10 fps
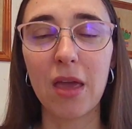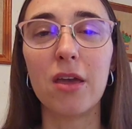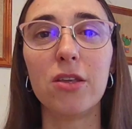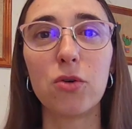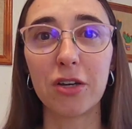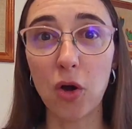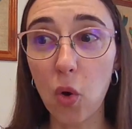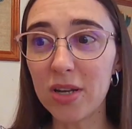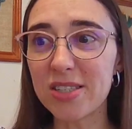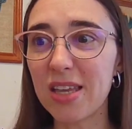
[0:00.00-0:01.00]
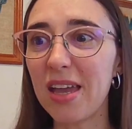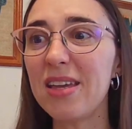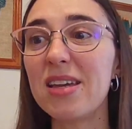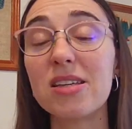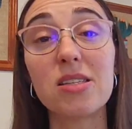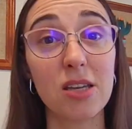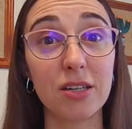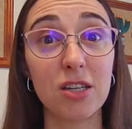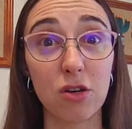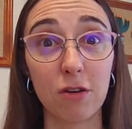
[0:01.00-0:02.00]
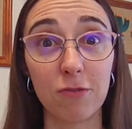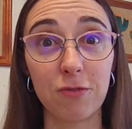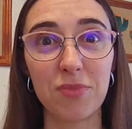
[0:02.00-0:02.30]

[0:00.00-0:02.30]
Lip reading: You can only say, turn it off.